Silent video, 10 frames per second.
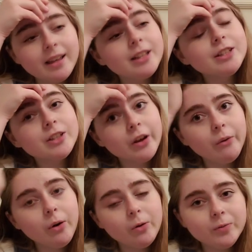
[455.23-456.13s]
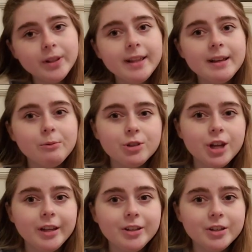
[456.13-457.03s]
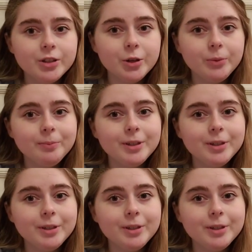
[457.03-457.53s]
so hopefully that will change soon.